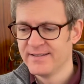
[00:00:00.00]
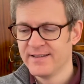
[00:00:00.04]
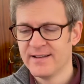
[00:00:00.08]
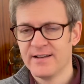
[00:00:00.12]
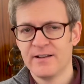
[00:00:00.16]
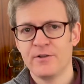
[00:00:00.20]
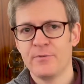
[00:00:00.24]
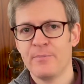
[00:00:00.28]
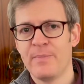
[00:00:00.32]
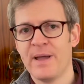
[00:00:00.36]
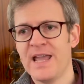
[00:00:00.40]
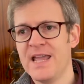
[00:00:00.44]

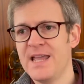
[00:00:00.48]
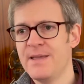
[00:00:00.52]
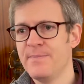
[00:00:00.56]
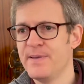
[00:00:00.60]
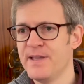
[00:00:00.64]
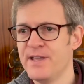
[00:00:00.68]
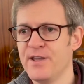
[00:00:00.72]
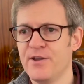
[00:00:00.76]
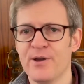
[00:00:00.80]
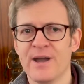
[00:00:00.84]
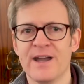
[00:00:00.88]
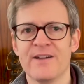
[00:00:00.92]
little baby
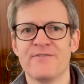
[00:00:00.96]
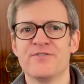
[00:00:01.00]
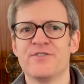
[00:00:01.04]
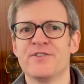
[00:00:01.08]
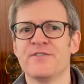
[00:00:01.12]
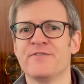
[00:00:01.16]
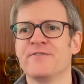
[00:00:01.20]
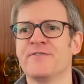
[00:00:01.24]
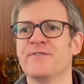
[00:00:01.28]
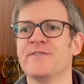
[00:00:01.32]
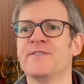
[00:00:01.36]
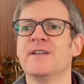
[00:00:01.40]
who have to
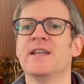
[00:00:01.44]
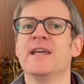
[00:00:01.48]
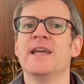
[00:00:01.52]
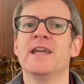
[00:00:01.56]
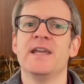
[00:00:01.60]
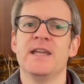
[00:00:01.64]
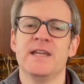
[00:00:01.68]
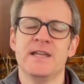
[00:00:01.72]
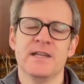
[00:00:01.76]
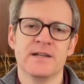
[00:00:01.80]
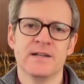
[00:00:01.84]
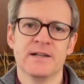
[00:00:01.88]

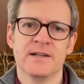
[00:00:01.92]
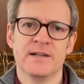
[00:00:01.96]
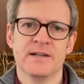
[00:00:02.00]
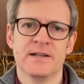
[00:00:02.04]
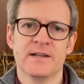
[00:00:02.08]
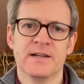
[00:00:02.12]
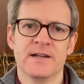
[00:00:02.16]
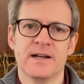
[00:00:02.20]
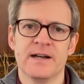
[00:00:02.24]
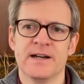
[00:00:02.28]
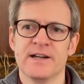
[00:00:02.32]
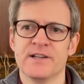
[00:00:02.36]
flee
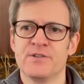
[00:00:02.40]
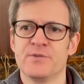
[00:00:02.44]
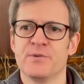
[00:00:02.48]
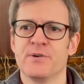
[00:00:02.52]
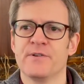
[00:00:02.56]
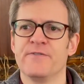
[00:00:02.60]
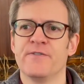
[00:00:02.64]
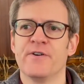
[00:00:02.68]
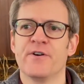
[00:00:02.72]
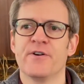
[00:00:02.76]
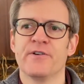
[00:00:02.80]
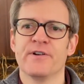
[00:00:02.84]
to a
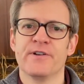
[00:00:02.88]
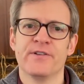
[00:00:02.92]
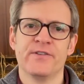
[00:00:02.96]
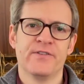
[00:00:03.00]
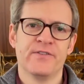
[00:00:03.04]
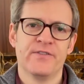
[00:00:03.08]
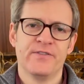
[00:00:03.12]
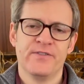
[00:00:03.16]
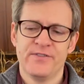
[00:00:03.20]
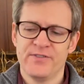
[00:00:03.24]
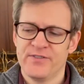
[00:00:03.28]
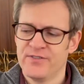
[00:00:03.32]
foreign
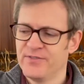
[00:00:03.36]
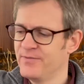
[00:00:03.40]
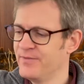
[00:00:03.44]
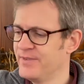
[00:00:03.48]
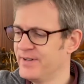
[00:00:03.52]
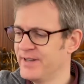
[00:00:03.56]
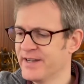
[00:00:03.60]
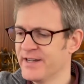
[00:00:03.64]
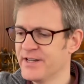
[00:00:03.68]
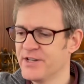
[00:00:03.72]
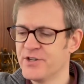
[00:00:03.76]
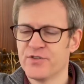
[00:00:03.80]

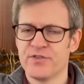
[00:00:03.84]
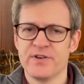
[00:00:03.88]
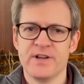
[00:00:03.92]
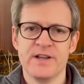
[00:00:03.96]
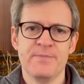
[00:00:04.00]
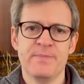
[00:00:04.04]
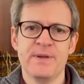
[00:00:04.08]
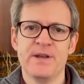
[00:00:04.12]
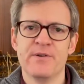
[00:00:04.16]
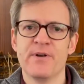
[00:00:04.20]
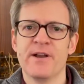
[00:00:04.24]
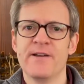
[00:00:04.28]
country,
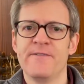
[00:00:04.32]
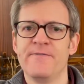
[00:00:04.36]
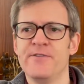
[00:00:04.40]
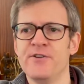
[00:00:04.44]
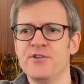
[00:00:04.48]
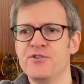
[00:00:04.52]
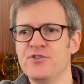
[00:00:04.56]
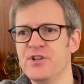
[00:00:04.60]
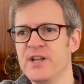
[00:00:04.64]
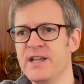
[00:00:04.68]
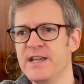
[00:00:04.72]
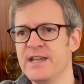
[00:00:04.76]
be
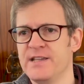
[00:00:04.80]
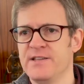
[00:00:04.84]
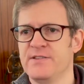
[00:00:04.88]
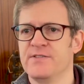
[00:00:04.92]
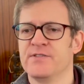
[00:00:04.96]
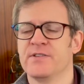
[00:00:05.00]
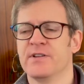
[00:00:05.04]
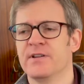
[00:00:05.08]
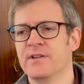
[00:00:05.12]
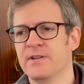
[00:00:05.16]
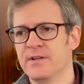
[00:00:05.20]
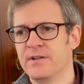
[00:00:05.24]
refugees.
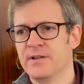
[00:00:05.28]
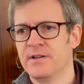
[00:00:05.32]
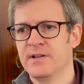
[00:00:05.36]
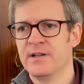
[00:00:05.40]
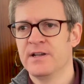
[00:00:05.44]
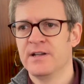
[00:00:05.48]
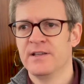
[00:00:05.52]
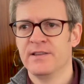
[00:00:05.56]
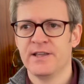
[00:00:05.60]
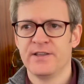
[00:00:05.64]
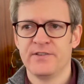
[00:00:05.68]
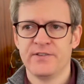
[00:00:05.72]

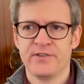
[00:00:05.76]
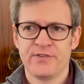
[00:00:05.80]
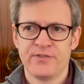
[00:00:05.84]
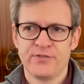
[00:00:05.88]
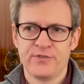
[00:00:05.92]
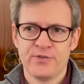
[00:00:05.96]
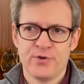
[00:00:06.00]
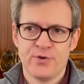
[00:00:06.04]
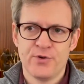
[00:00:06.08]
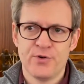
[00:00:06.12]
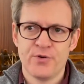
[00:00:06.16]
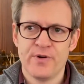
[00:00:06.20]
There's a
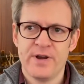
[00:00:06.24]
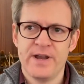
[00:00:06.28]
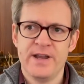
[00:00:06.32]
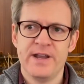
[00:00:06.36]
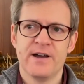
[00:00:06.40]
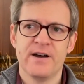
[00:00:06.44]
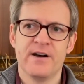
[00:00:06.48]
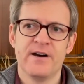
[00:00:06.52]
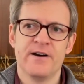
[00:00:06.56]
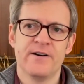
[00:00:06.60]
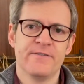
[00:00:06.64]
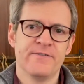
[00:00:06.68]
story
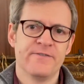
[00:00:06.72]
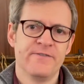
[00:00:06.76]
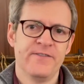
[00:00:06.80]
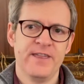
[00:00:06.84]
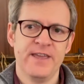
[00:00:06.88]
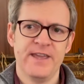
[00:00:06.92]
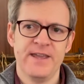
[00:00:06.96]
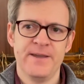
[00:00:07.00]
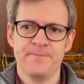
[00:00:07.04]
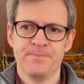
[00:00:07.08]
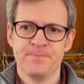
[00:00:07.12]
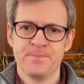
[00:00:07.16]
of
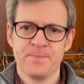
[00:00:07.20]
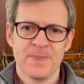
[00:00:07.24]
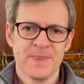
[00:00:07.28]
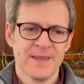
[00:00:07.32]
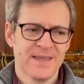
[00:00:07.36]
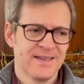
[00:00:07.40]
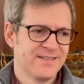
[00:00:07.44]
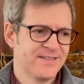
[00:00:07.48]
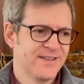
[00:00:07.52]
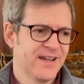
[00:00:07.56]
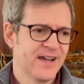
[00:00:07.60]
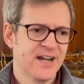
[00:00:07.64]
the
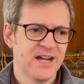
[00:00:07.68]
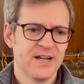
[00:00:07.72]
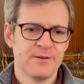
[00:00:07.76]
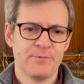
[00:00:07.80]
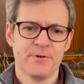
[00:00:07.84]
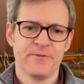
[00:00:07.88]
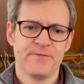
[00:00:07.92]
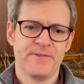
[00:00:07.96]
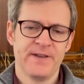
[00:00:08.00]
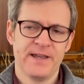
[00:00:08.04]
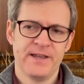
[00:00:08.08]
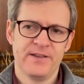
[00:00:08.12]
terrible
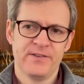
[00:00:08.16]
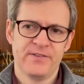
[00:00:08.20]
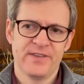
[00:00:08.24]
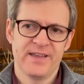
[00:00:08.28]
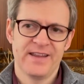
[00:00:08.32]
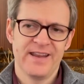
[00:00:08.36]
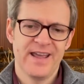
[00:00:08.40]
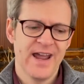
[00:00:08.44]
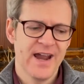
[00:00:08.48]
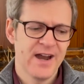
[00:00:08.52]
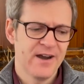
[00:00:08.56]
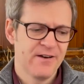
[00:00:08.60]
things that
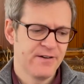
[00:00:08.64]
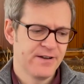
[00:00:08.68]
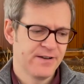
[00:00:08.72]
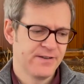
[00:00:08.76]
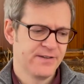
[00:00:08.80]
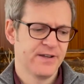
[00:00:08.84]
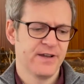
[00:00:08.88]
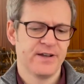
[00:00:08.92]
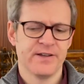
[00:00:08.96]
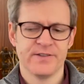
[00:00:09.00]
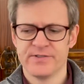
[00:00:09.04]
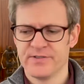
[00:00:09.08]
Herod
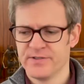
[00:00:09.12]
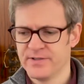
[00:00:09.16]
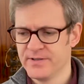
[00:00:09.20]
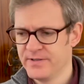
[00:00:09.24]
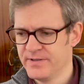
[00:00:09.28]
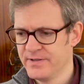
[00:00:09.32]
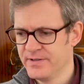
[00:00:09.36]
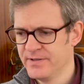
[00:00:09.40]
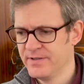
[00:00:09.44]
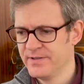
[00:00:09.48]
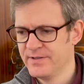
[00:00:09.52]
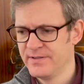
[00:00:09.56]
does.
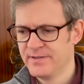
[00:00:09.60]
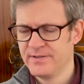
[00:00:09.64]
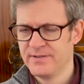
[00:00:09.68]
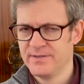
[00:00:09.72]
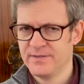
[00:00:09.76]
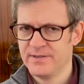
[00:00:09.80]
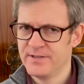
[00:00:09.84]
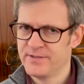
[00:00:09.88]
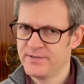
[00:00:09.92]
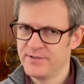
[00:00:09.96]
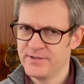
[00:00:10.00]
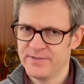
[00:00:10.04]

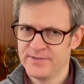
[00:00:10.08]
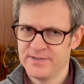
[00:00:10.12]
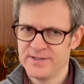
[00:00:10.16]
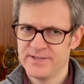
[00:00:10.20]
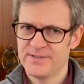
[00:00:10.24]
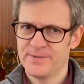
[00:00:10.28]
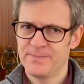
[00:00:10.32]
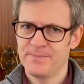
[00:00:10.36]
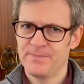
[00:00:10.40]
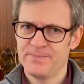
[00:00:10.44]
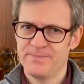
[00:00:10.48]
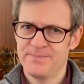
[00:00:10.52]

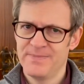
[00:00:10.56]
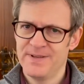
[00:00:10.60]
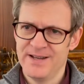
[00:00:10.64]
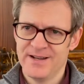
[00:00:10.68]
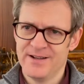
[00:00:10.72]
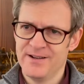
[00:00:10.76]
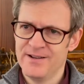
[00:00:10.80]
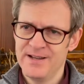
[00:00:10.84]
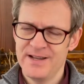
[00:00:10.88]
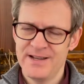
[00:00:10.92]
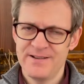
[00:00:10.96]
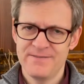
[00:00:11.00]

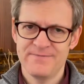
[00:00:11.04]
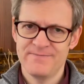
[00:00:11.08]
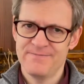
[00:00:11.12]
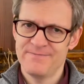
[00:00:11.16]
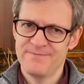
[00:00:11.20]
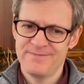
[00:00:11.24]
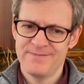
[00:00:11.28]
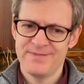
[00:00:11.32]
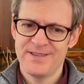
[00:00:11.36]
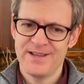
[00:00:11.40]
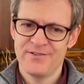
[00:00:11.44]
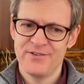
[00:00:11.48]

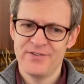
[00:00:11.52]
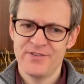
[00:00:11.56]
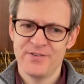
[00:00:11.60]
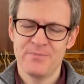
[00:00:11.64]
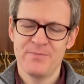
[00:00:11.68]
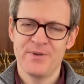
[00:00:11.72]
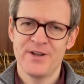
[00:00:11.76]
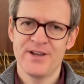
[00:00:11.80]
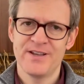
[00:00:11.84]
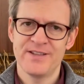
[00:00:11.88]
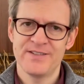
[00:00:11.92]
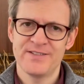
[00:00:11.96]
There are some
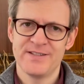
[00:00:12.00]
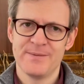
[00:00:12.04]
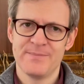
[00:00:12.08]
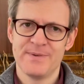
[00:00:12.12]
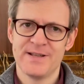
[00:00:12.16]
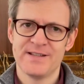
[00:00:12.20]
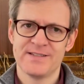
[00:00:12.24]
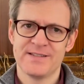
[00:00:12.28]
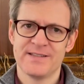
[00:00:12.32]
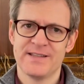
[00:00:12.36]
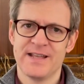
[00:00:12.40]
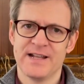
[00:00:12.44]
nasty
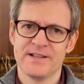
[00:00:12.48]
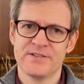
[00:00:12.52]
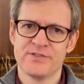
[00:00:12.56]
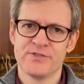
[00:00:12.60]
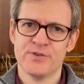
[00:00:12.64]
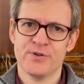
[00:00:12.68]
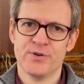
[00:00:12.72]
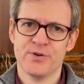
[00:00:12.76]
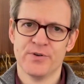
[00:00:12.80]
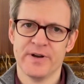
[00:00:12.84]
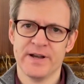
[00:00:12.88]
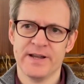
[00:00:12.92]
bits in that
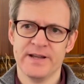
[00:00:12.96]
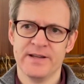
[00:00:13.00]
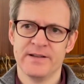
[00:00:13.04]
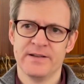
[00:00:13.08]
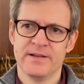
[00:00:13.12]
story.